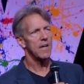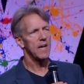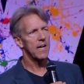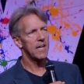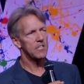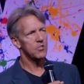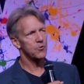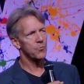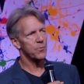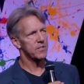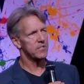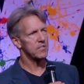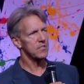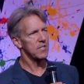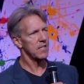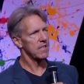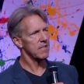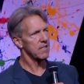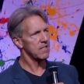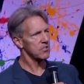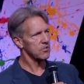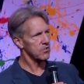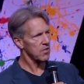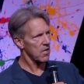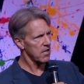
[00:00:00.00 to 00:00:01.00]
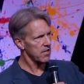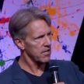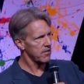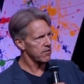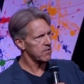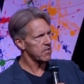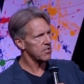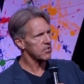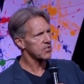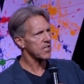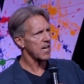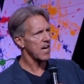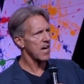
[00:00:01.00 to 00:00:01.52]
As we sing this song, you
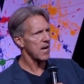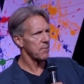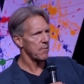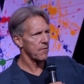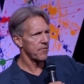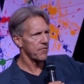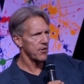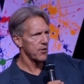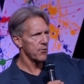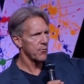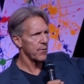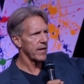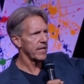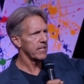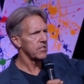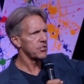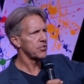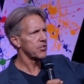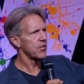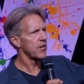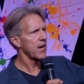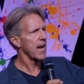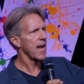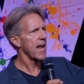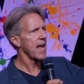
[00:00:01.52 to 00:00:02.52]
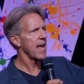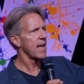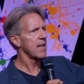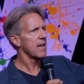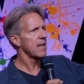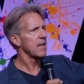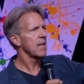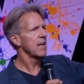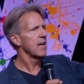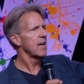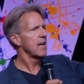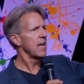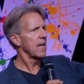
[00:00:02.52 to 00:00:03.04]
just come. If you raised your
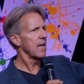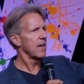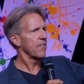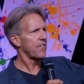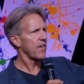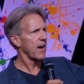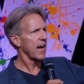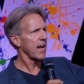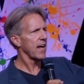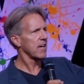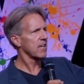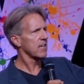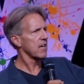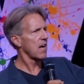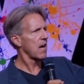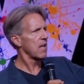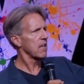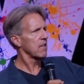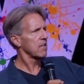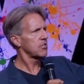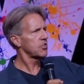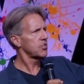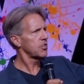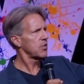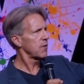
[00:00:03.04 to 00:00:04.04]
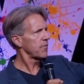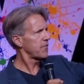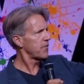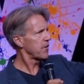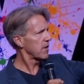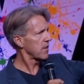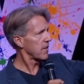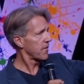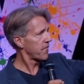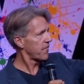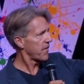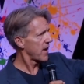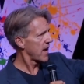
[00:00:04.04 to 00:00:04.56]
hand, if I acknowledge you, if you're
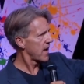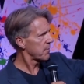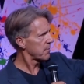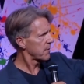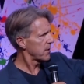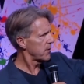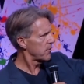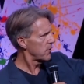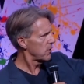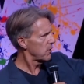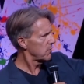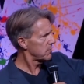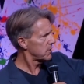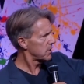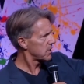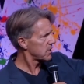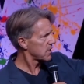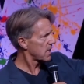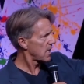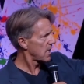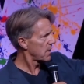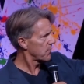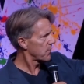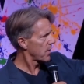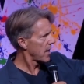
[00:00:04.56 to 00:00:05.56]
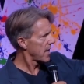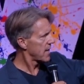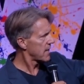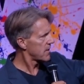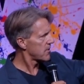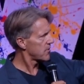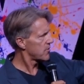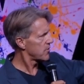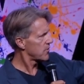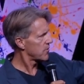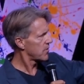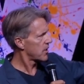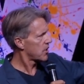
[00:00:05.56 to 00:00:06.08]
in the family room, just come right
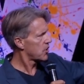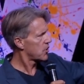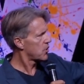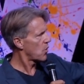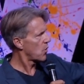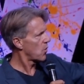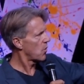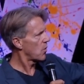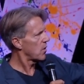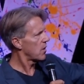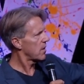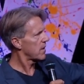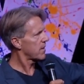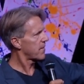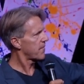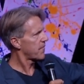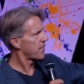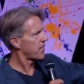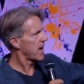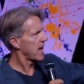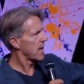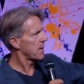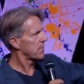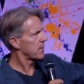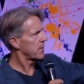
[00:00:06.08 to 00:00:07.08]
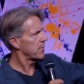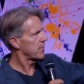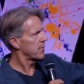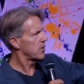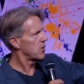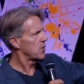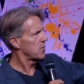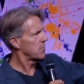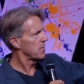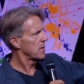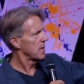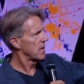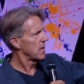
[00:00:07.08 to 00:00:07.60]
through the door of the family
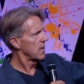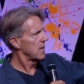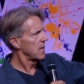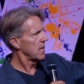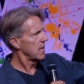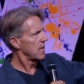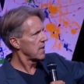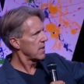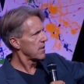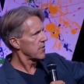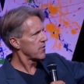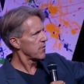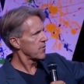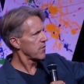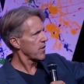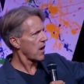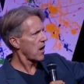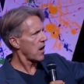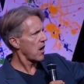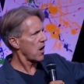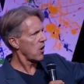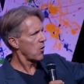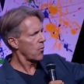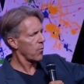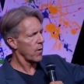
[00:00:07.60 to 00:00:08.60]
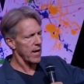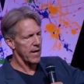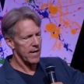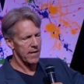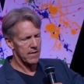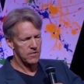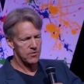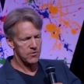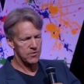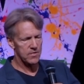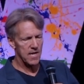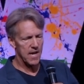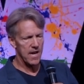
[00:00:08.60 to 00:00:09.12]
room, through the hallway,
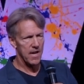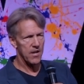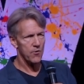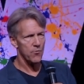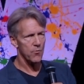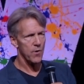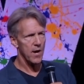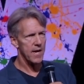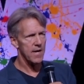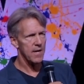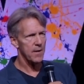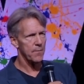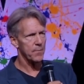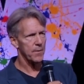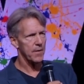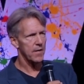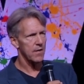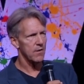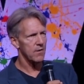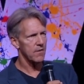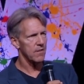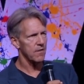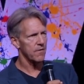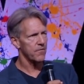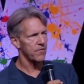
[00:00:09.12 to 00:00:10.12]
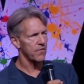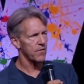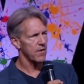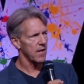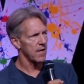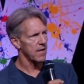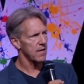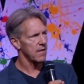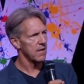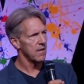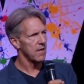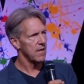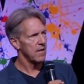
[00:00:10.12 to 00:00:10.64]
and stand right up here in the
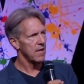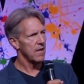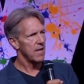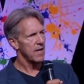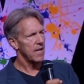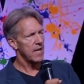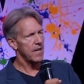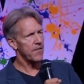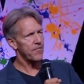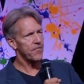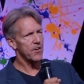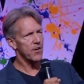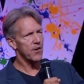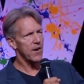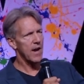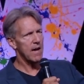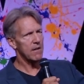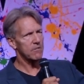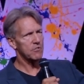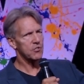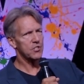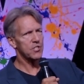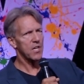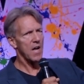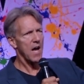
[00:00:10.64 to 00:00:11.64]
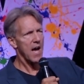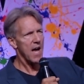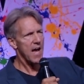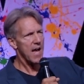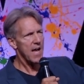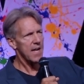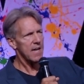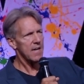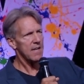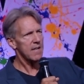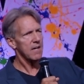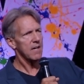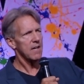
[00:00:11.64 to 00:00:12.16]
front. If you're
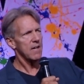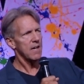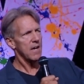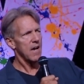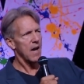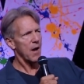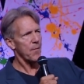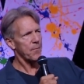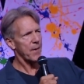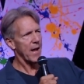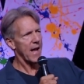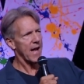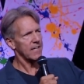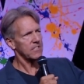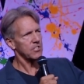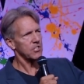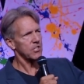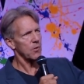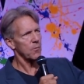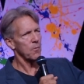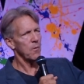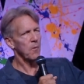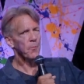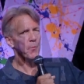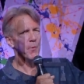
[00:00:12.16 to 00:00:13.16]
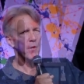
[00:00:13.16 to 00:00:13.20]
outside, a pastor will